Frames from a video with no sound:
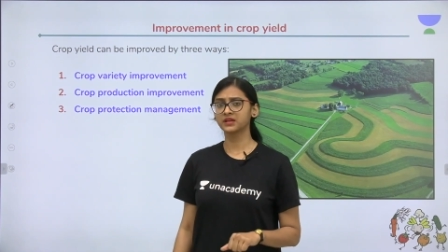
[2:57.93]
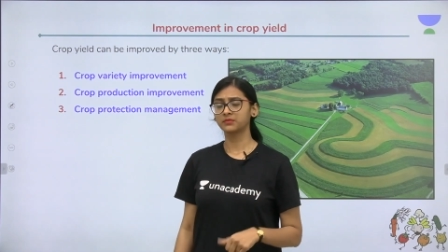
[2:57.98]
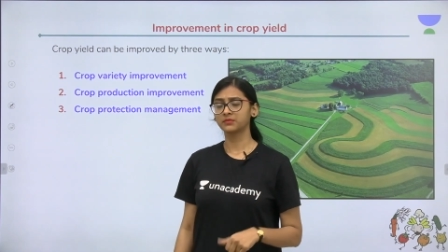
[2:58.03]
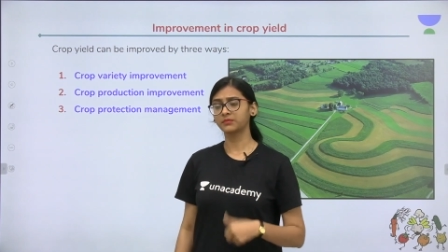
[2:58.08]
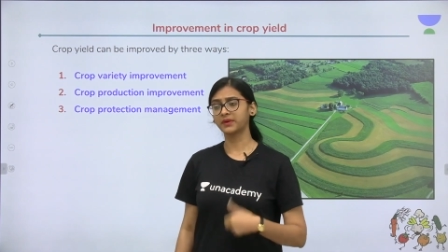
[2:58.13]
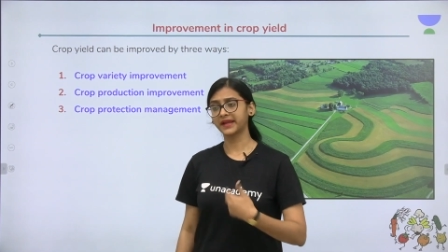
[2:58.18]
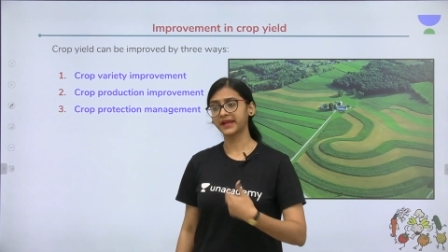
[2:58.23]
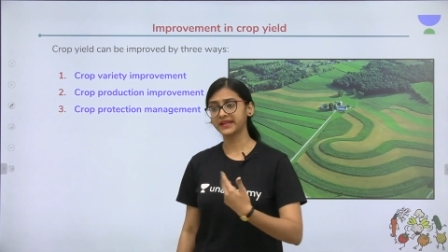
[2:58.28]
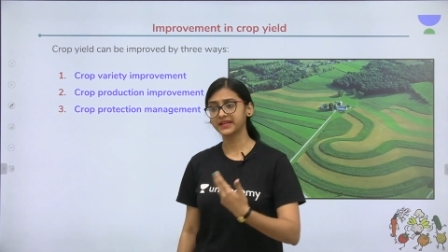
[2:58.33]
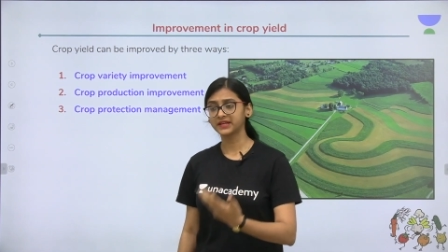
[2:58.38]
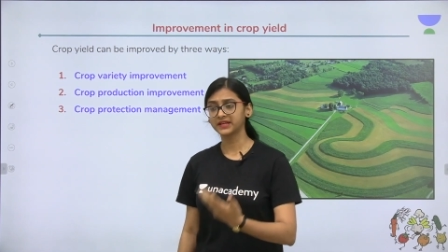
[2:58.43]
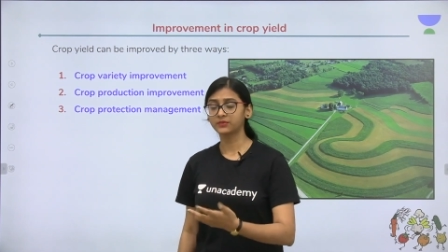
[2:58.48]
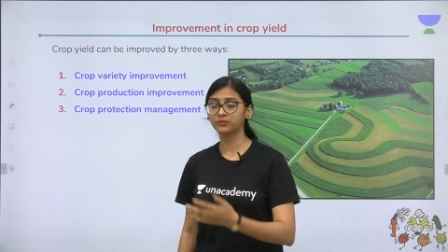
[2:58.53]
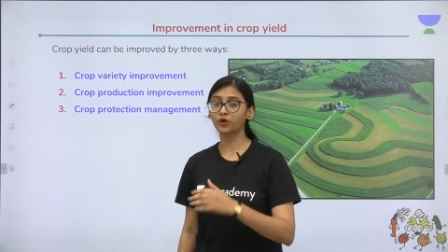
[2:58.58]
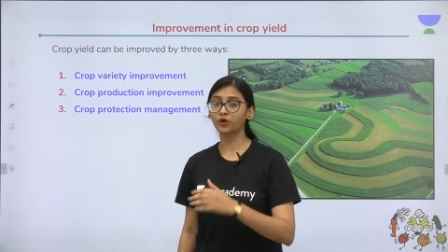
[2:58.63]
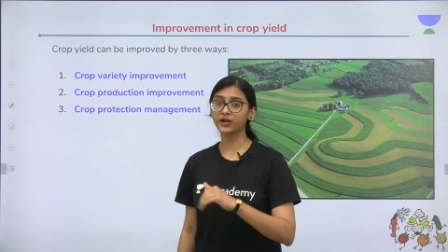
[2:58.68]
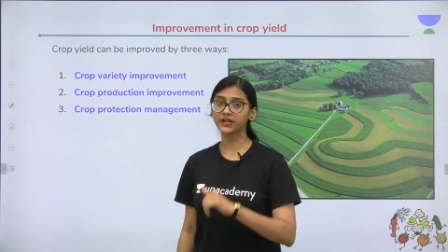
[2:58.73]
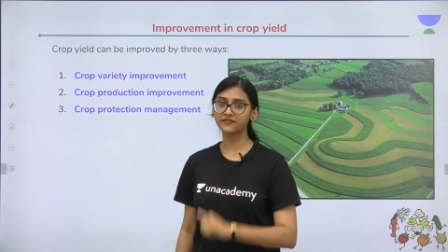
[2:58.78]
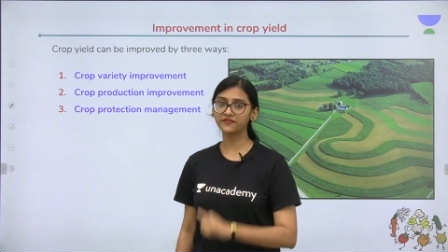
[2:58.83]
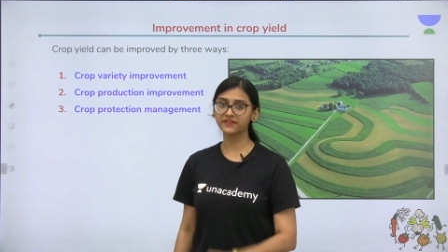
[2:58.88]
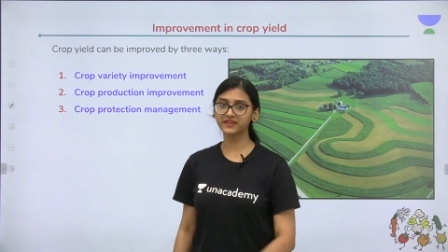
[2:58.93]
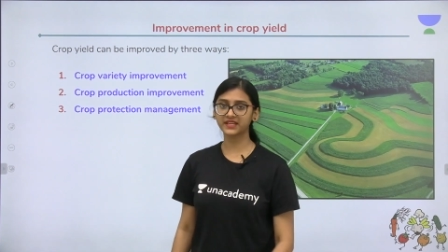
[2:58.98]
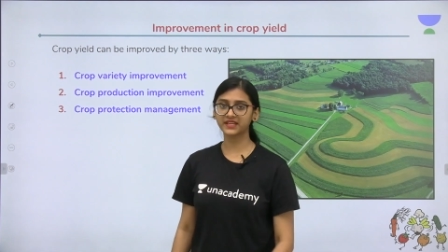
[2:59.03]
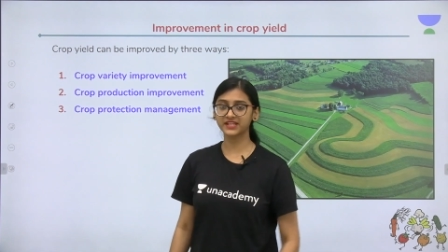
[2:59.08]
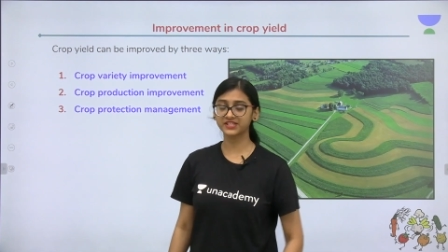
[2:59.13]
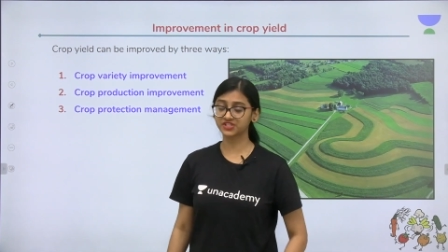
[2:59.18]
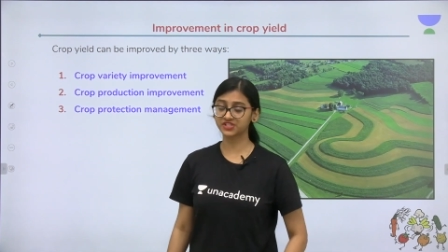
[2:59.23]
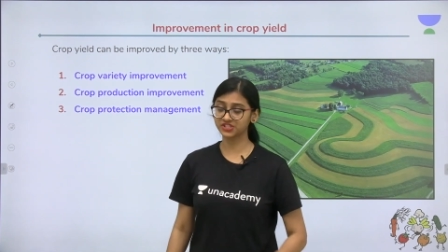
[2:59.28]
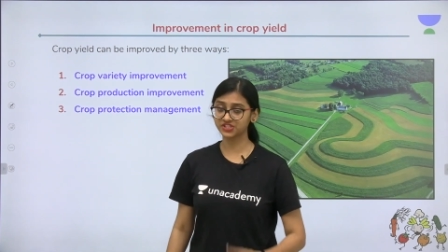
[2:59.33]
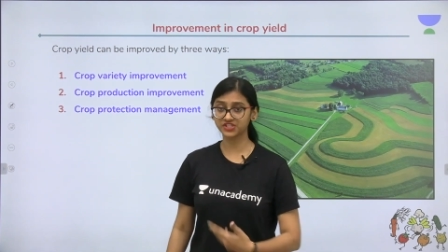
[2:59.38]
by
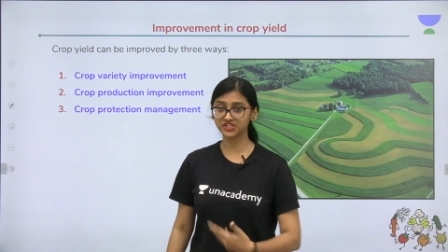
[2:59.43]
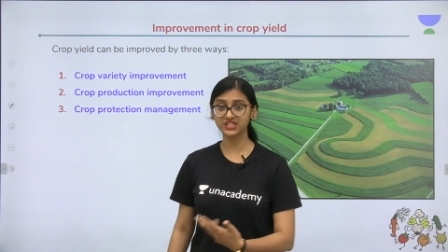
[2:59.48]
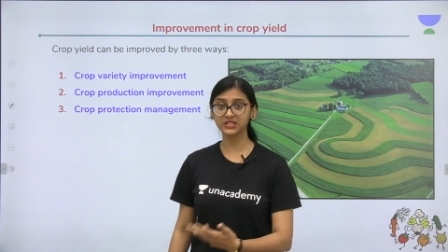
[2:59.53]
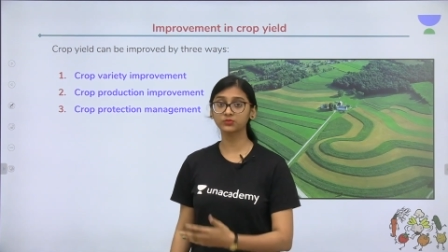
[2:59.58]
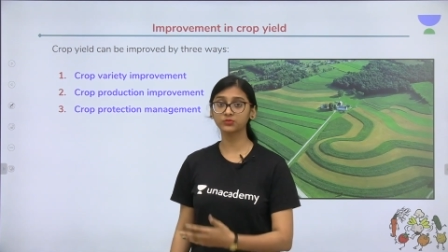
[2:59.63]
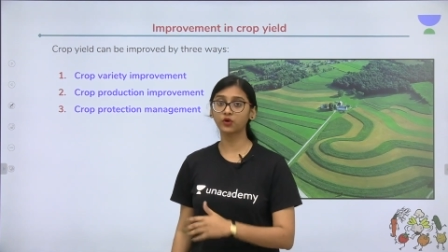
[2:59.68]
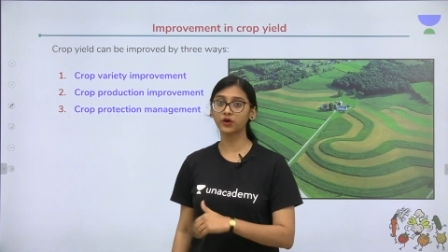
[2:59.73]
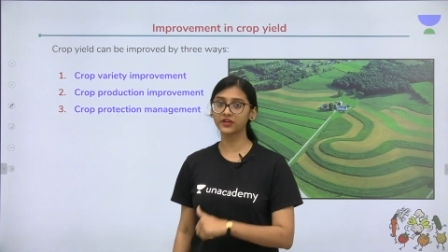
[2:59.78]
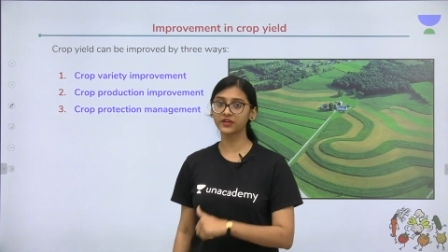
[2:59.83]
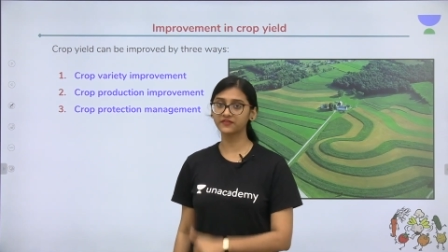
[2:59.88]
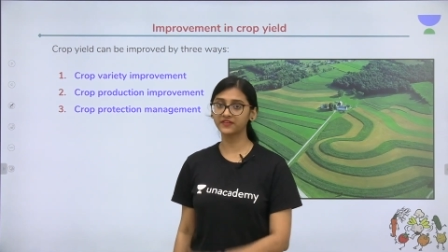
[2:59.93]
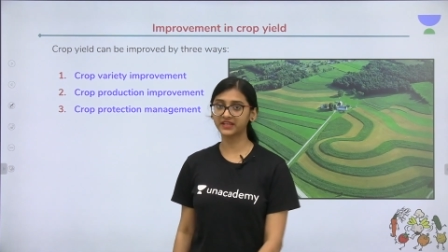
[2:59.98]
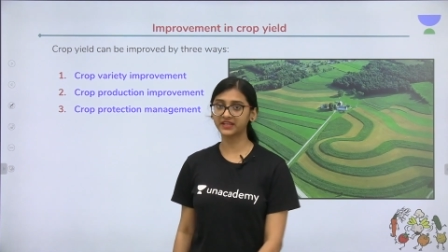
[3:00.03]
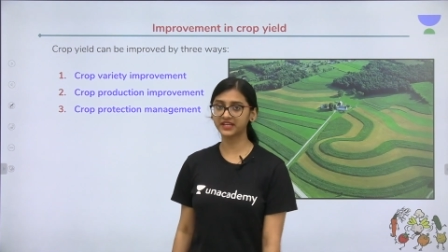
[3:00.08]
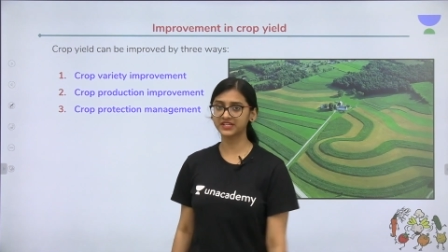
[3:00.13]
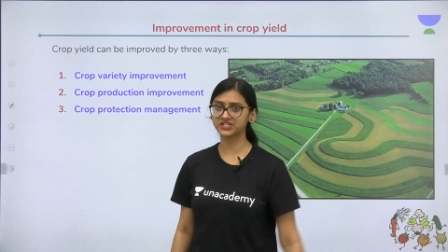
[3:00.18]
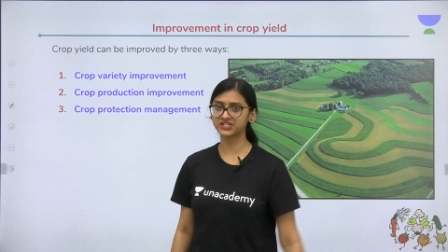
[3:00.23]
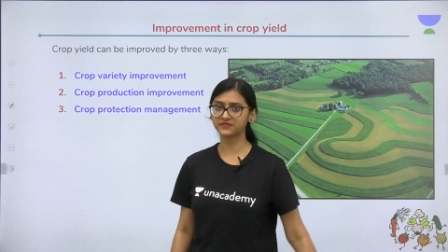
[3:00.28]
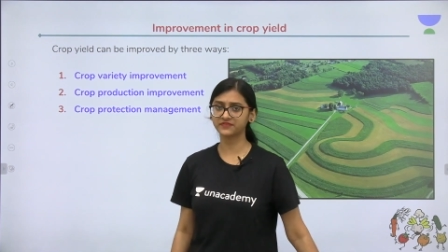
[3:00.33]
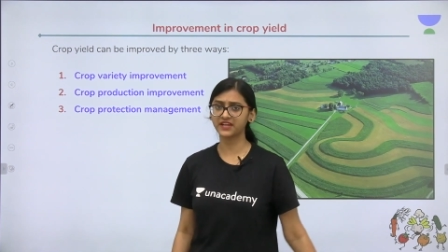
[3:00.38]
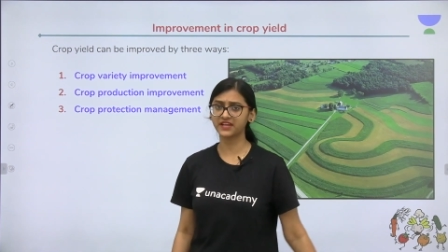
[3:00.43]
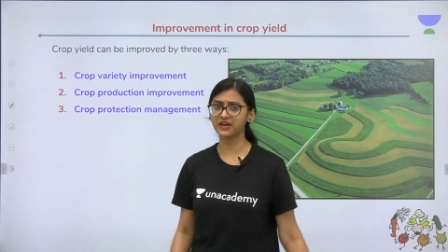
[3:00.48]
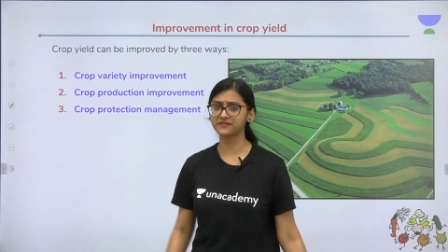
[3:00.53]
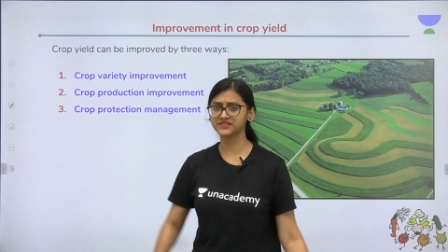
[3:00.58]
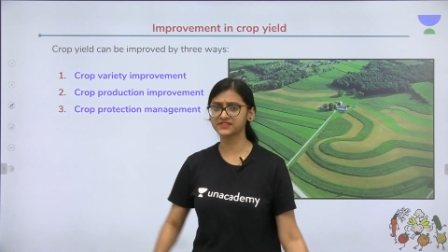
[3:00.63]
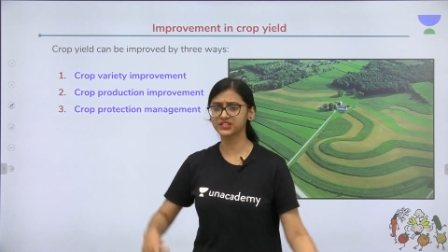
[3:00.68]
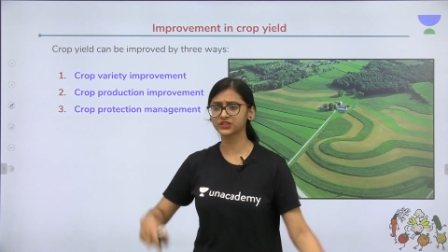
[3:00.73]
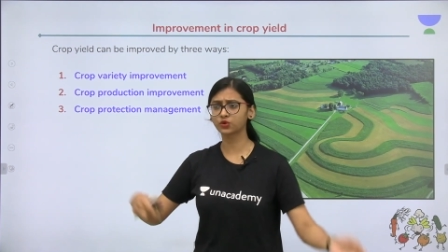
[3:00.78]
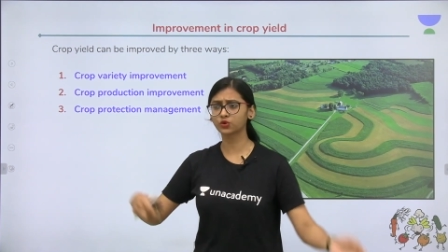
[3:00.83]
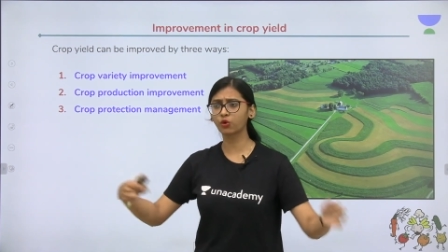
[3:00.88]
modification, gene modification. We have seen